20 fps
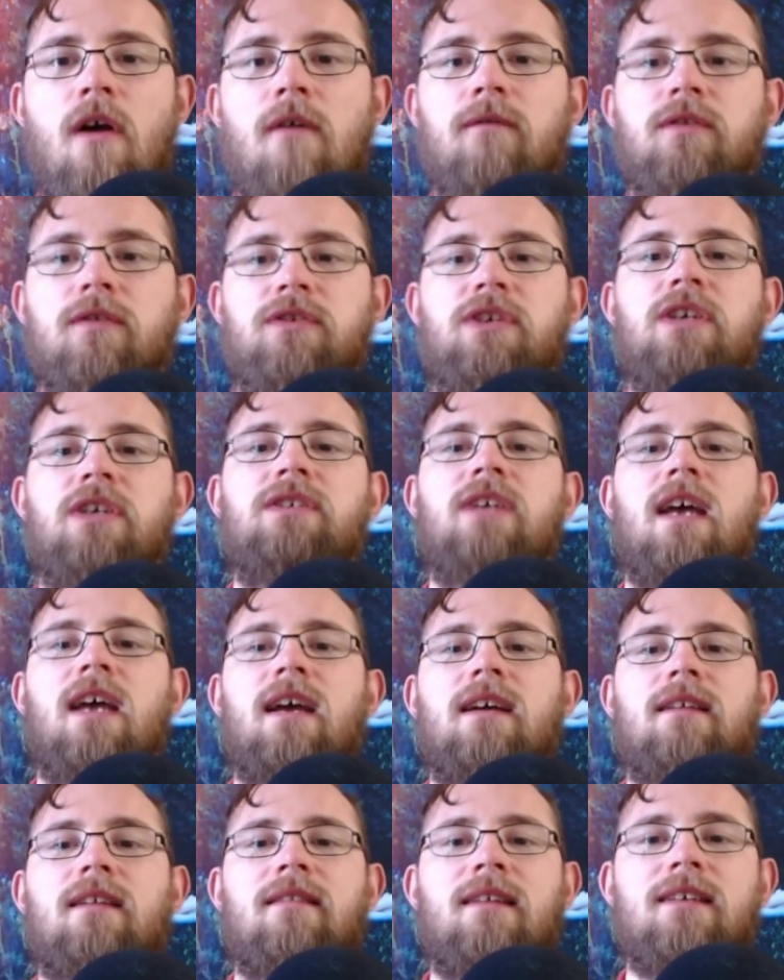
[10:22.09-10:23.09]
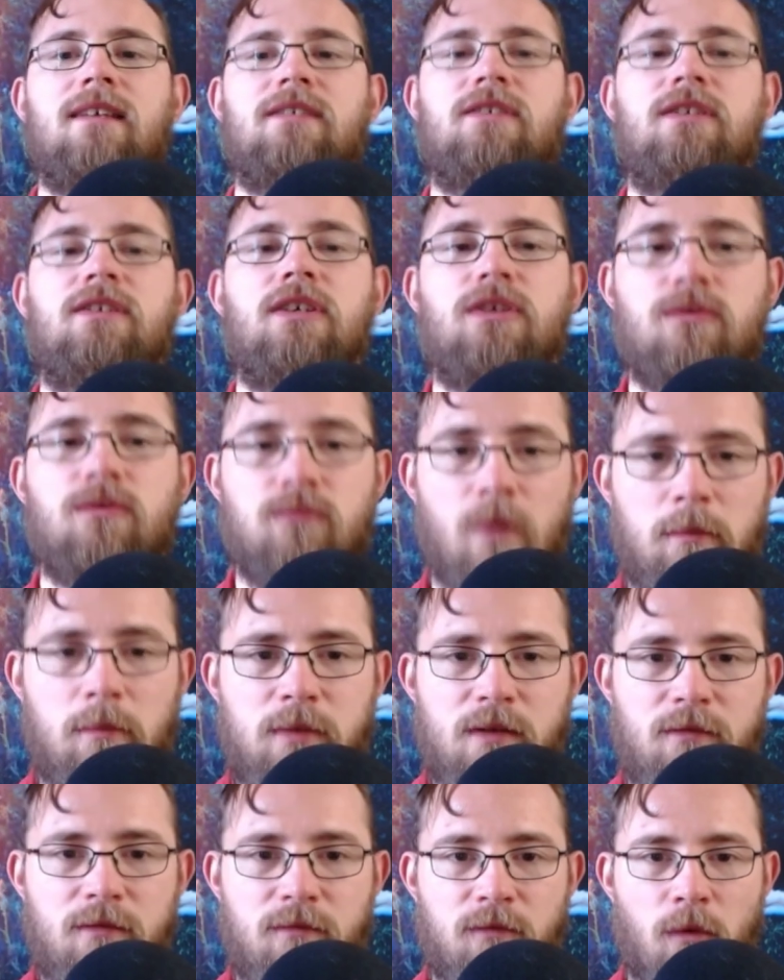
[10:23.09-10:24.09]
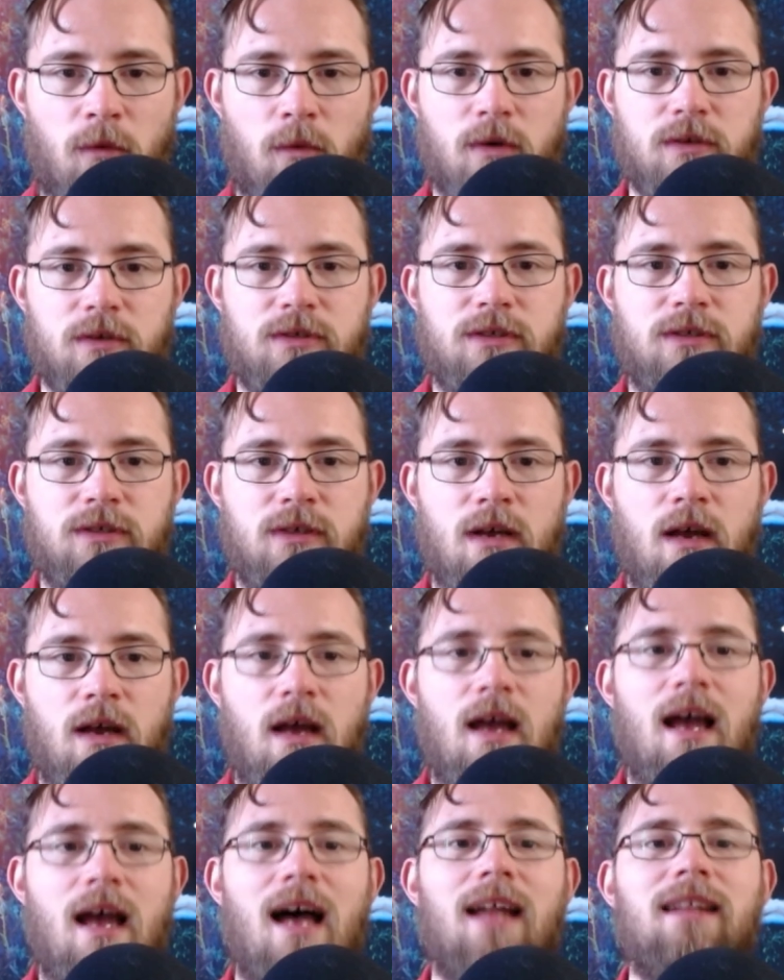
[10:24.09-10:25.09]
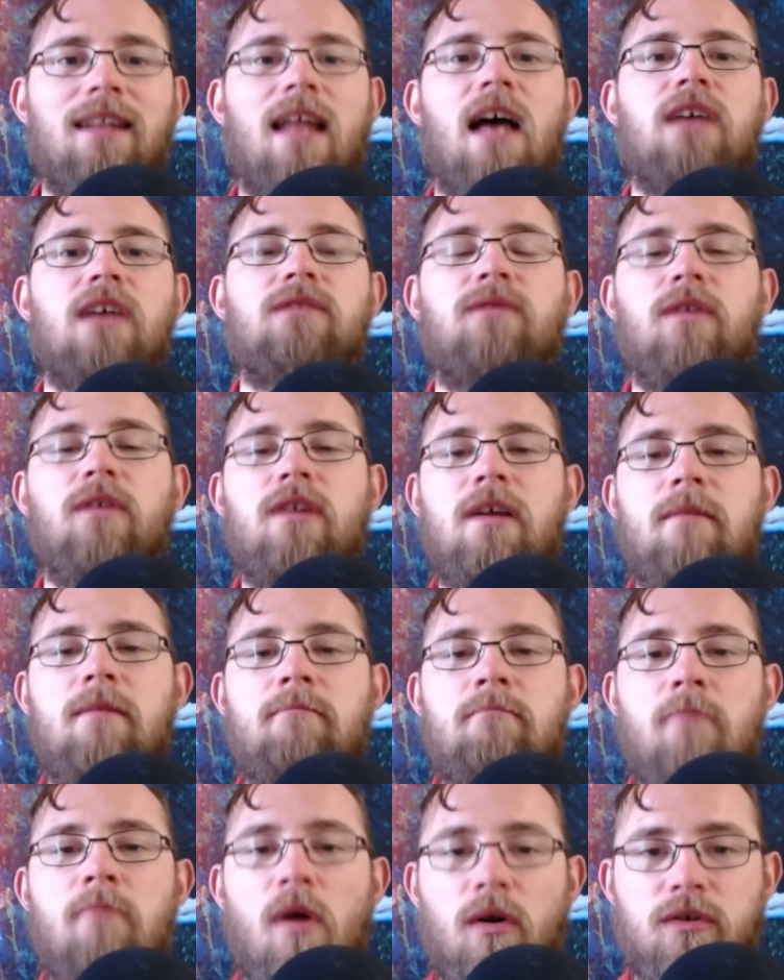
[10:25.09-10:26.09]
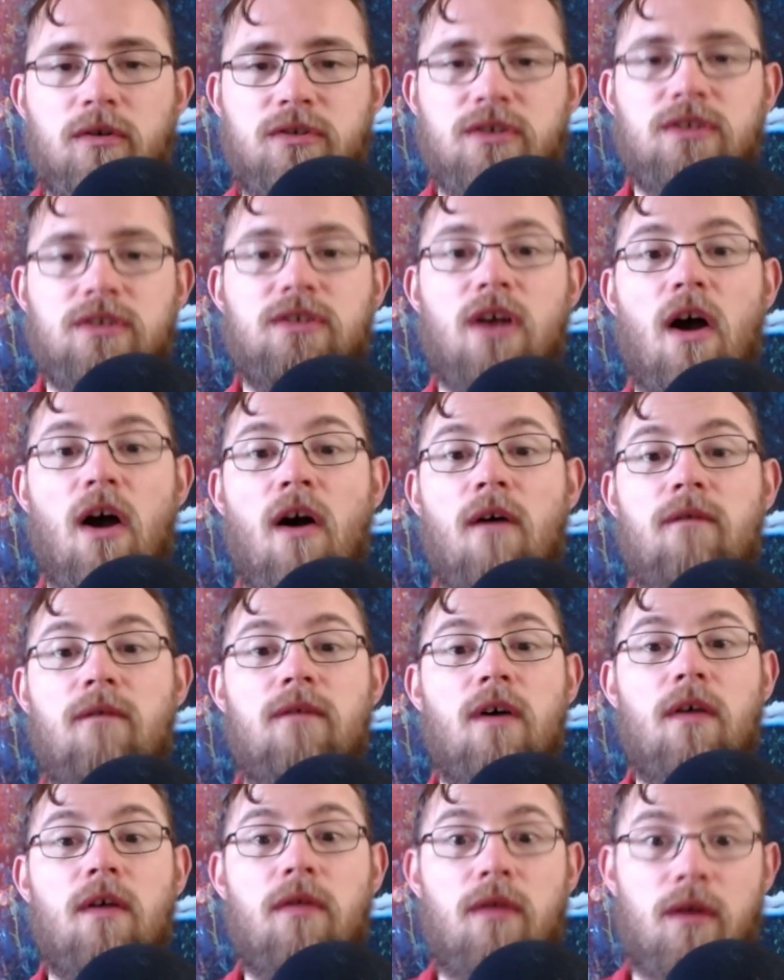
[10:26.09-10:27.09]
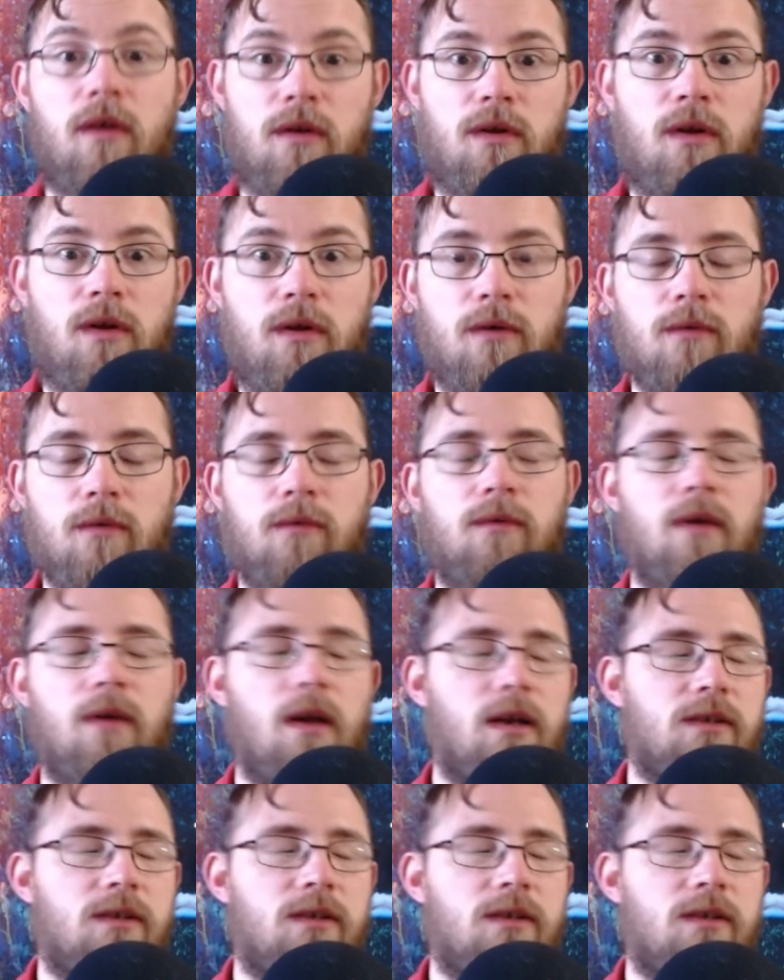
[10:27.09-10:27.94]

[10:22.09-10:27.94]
For Zizek, this disruptive force allows for the emergence of the new.